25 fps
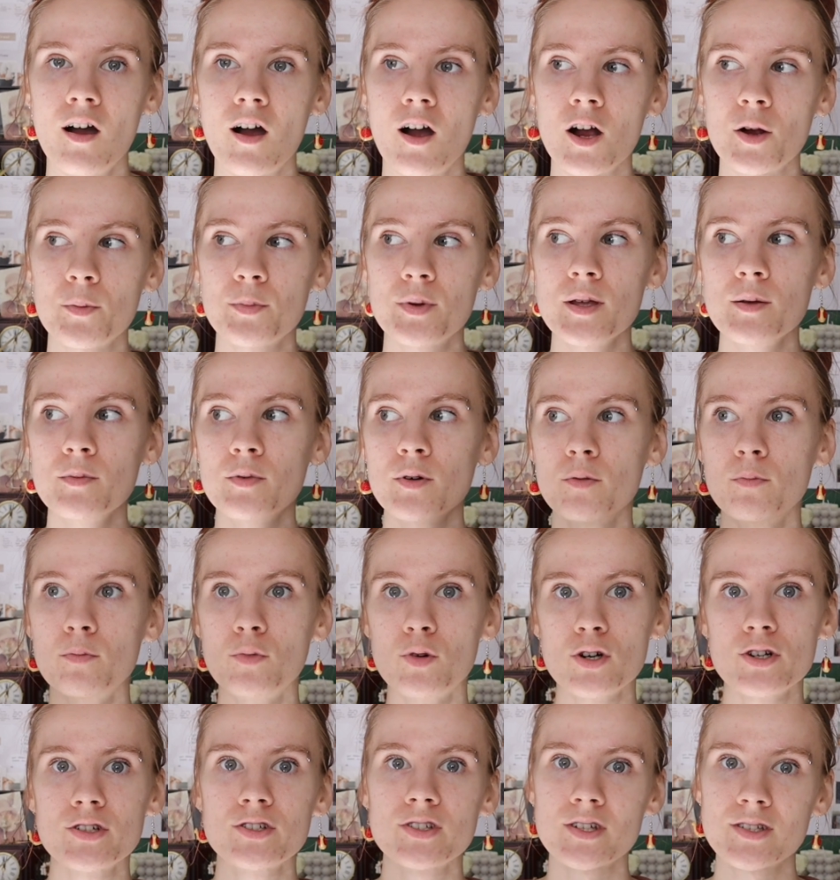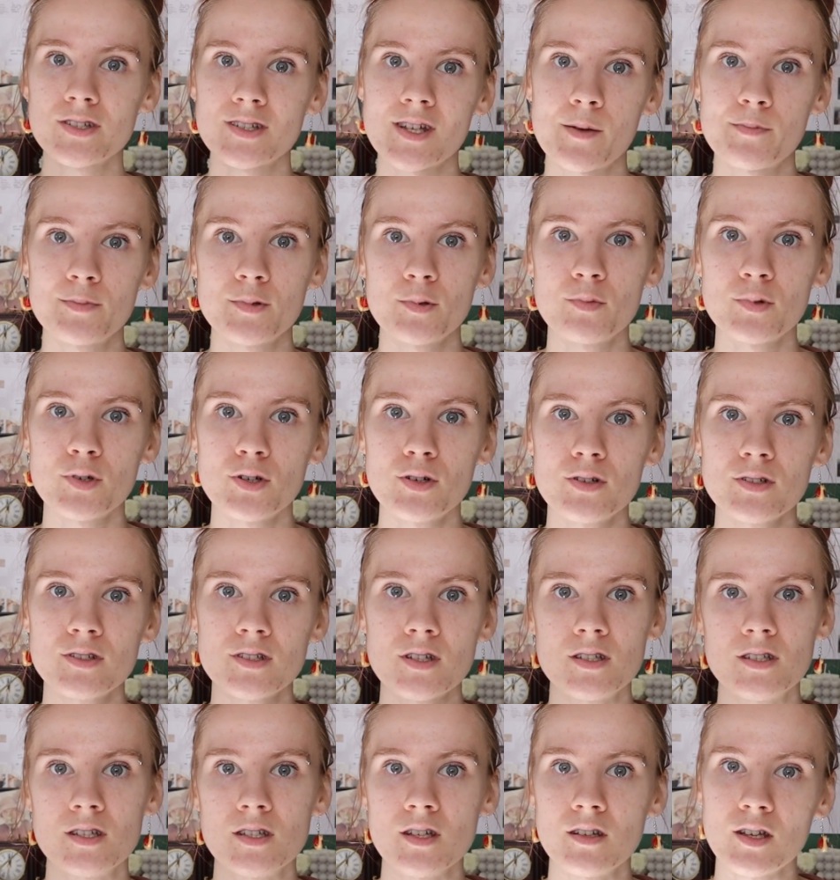are people more susceptible
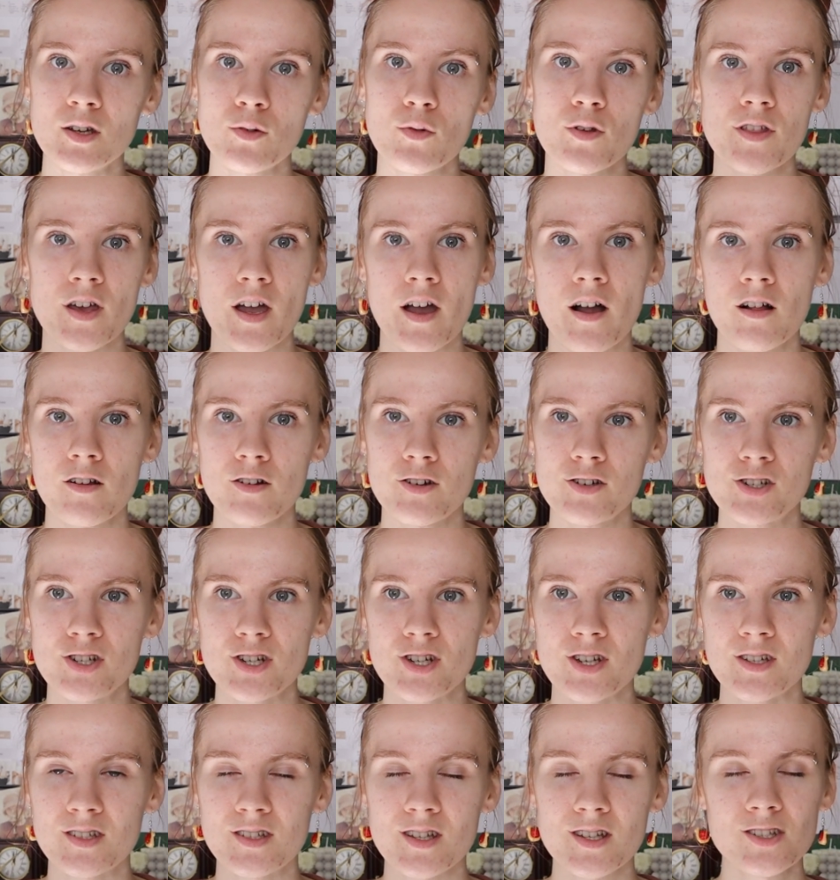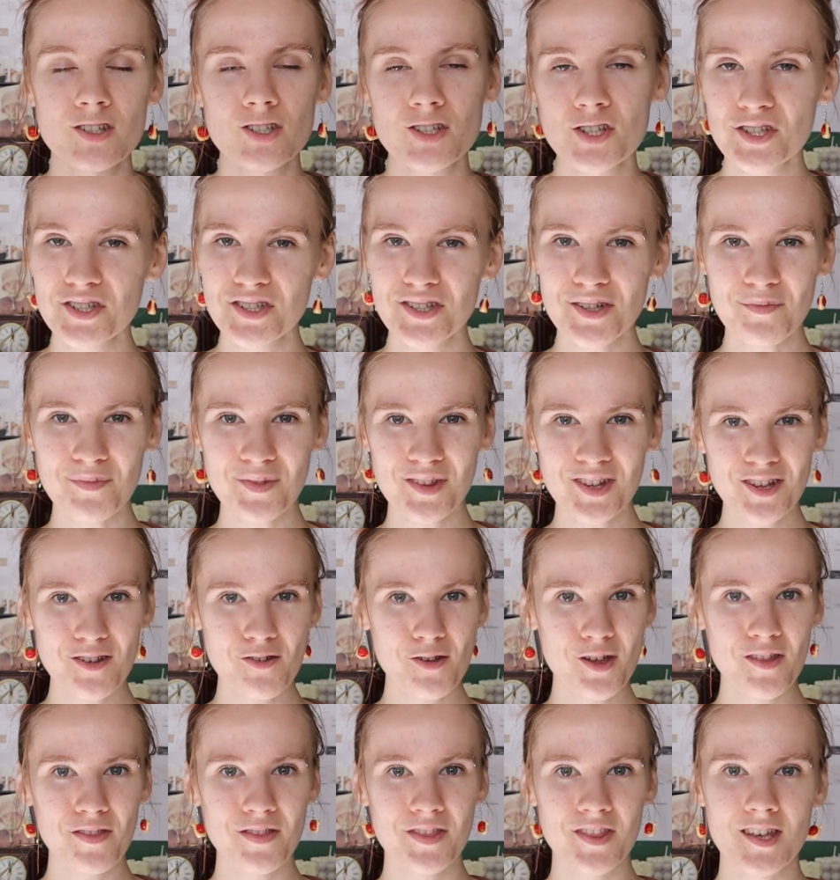to dealing with allergies. It's just something you
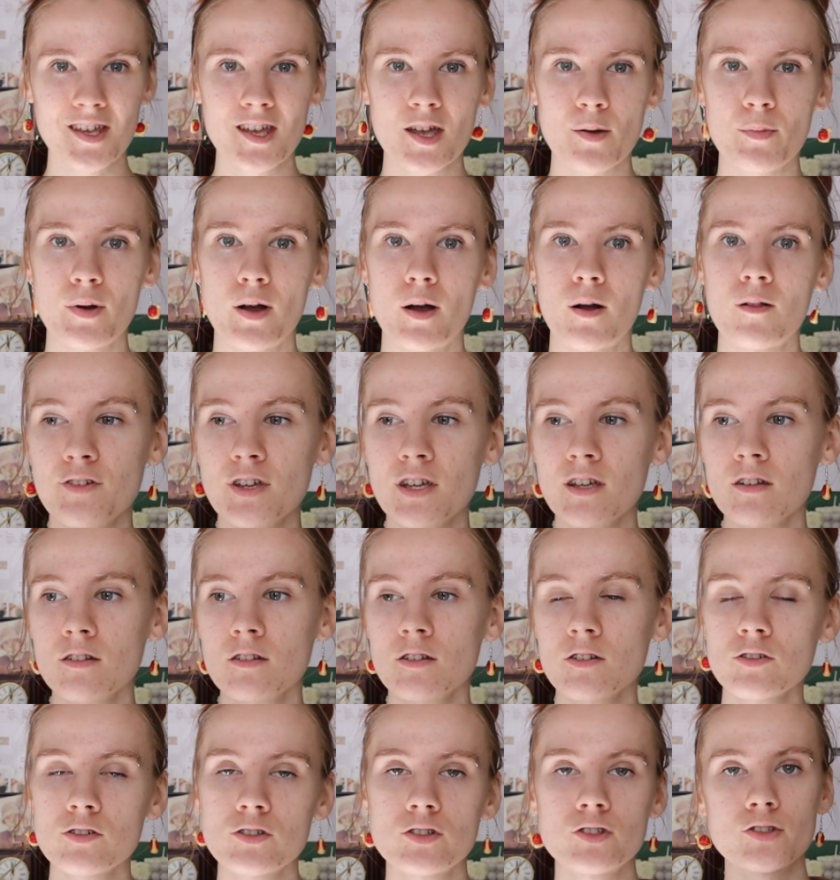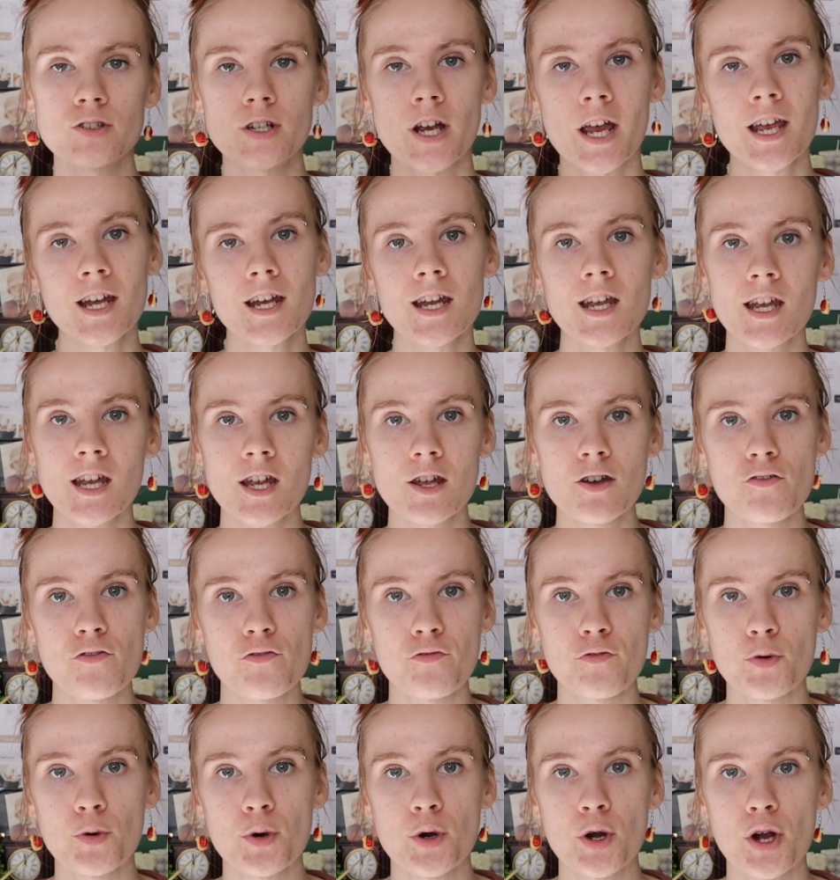can think about. Having a little training
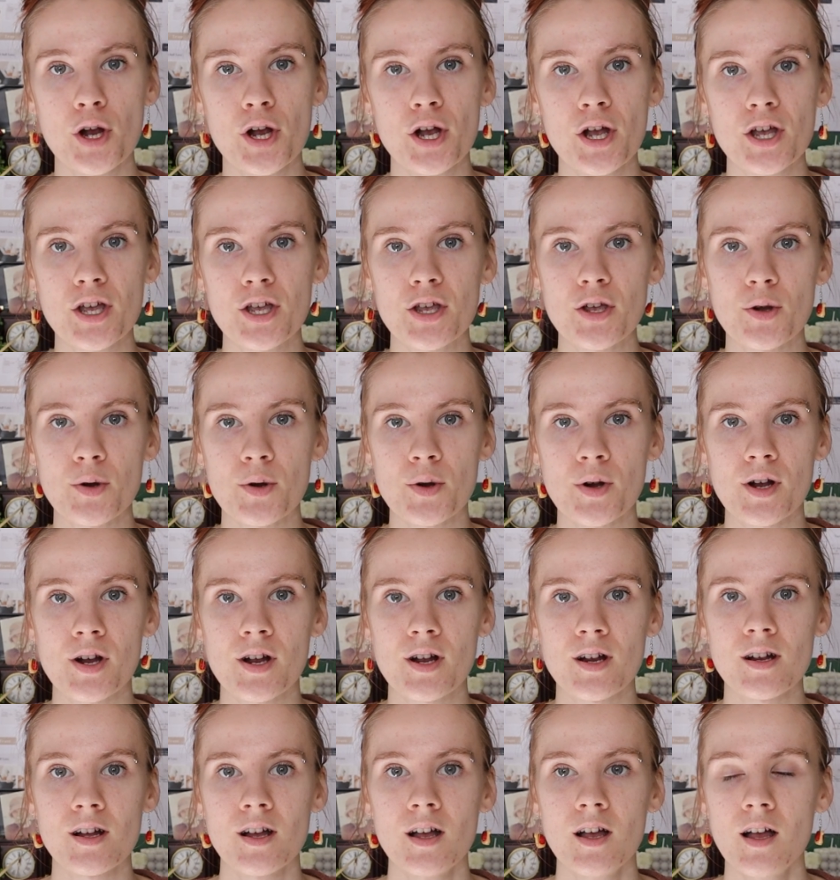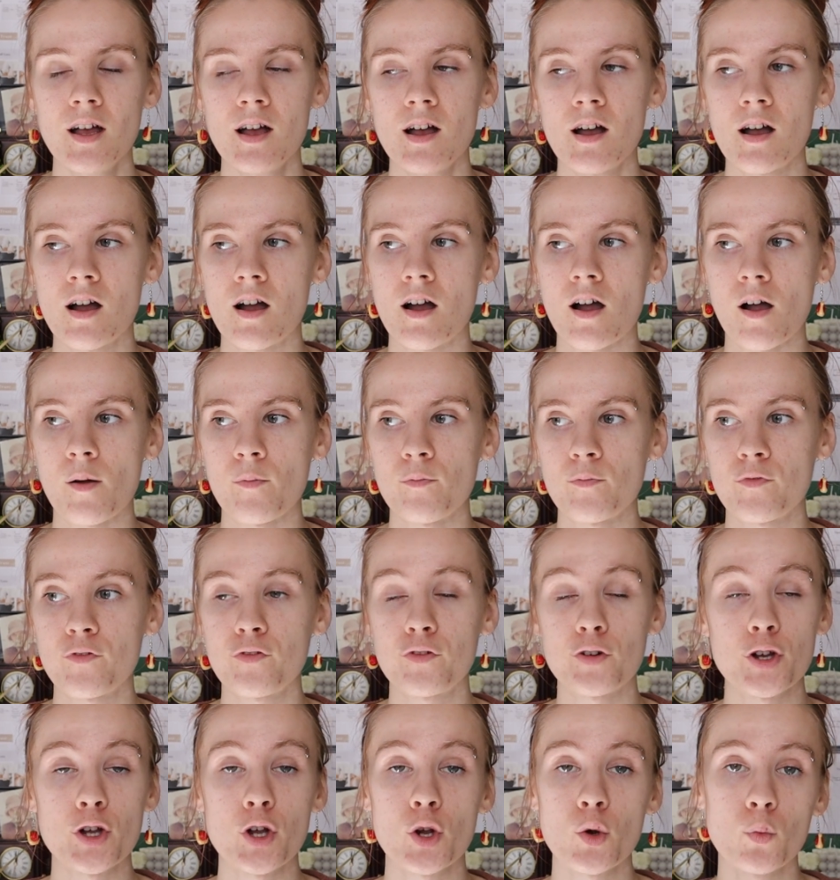for your
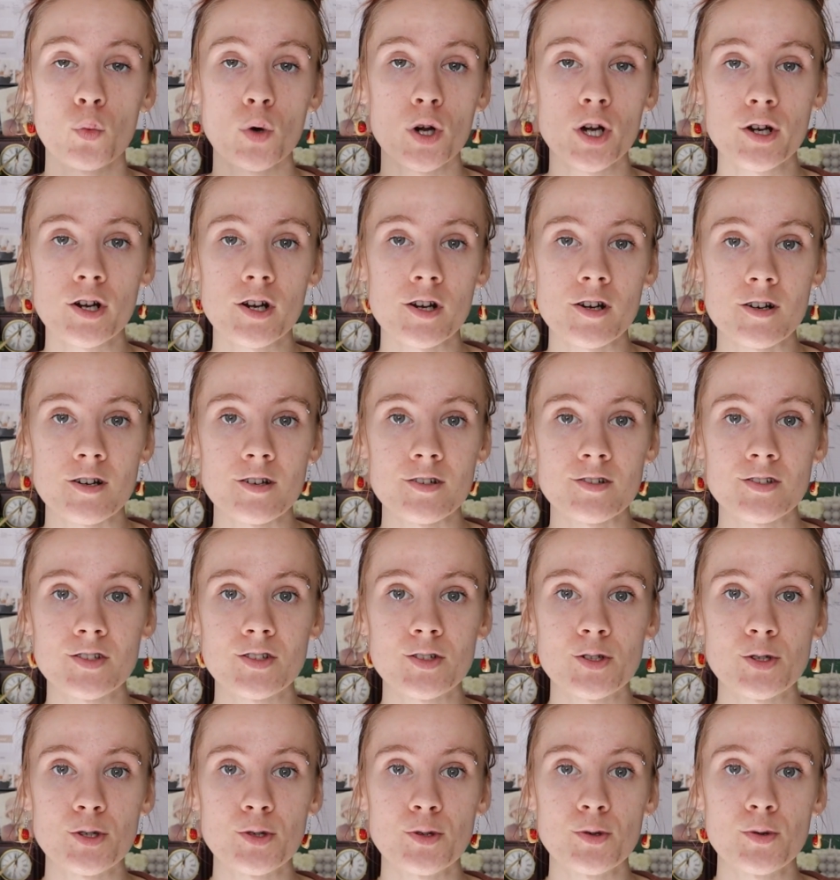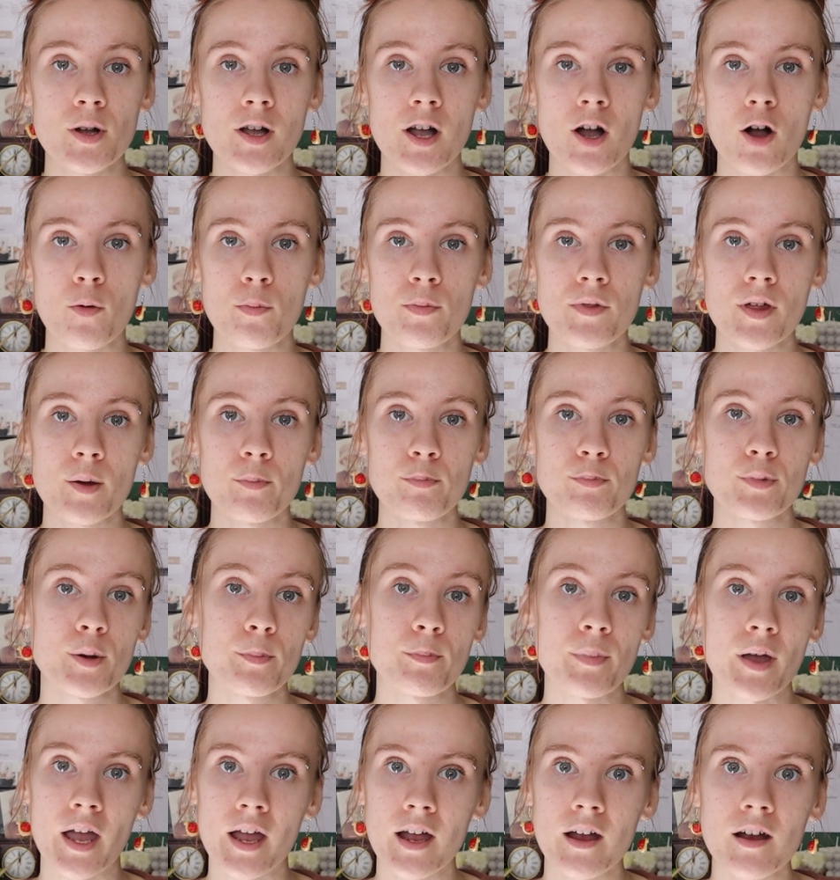workers to help them
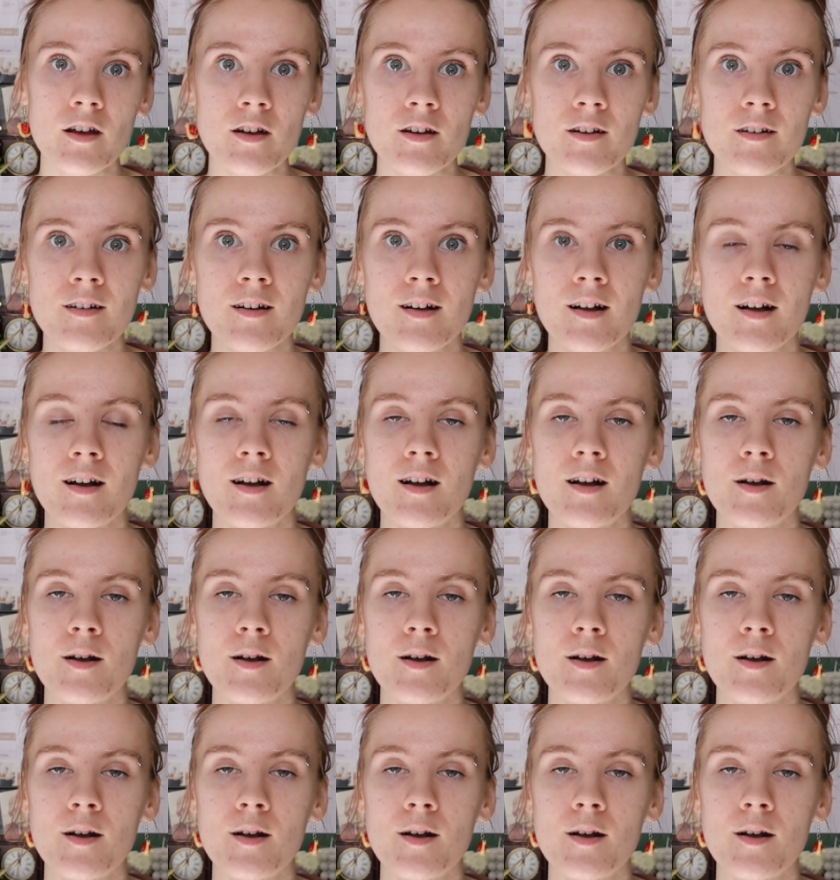prepare.